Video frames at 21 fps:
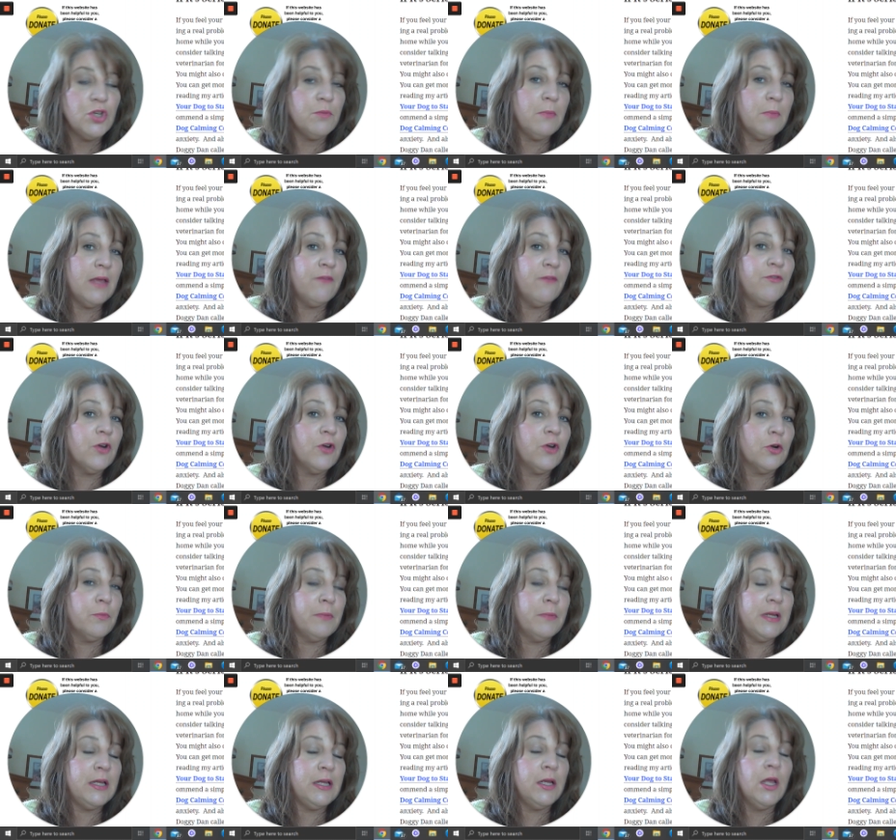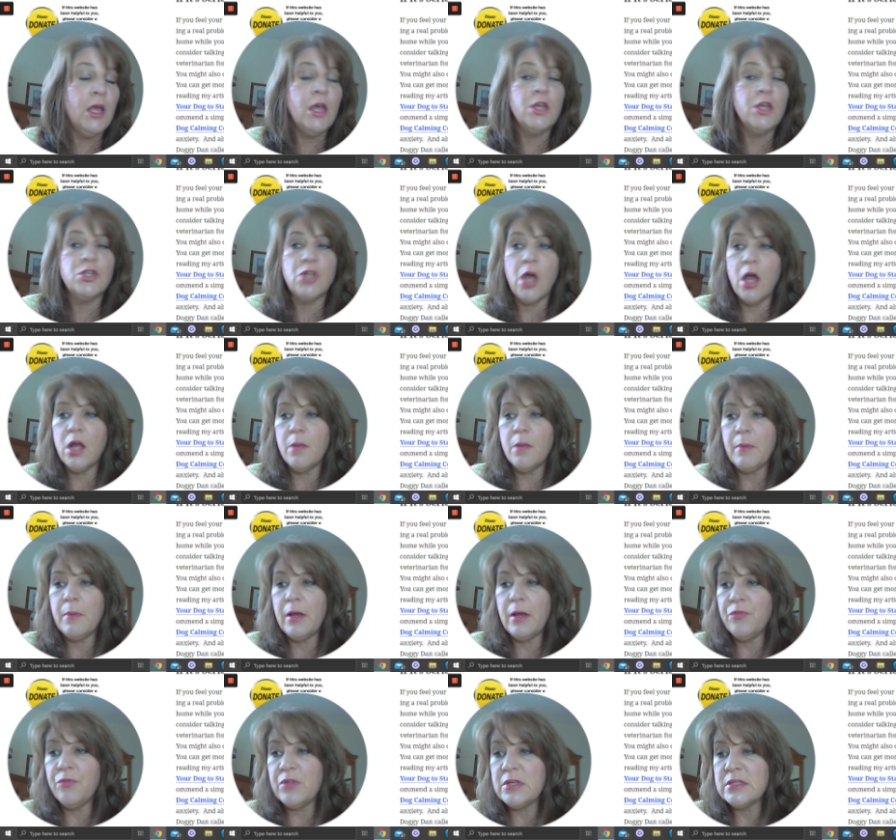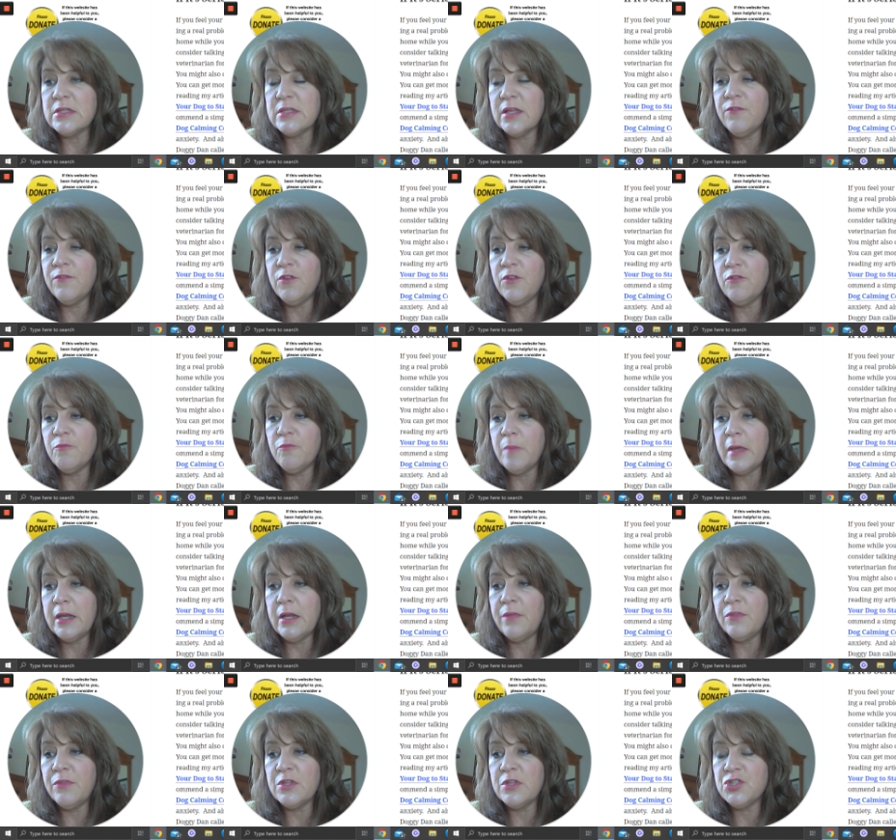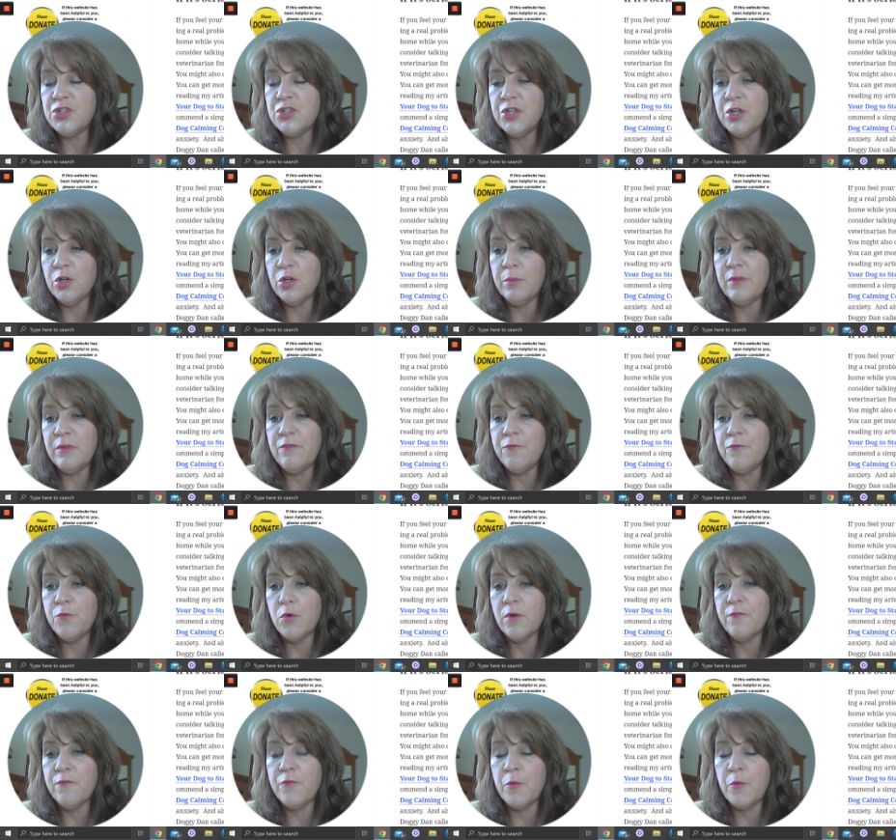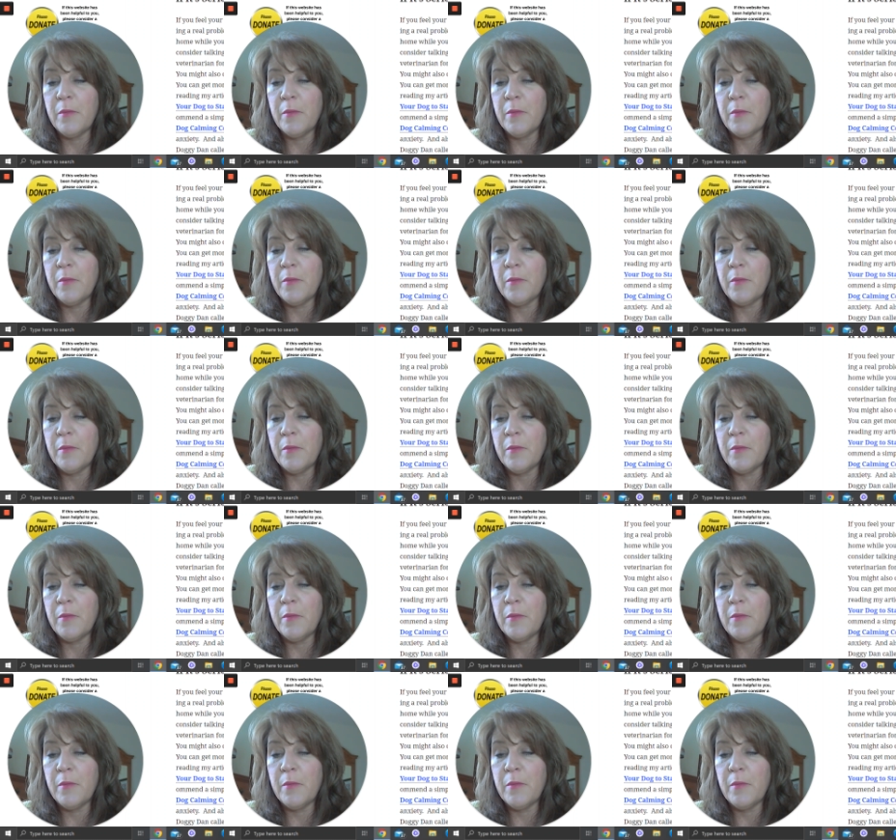You may have heard me talk about this if you've been on this channel before for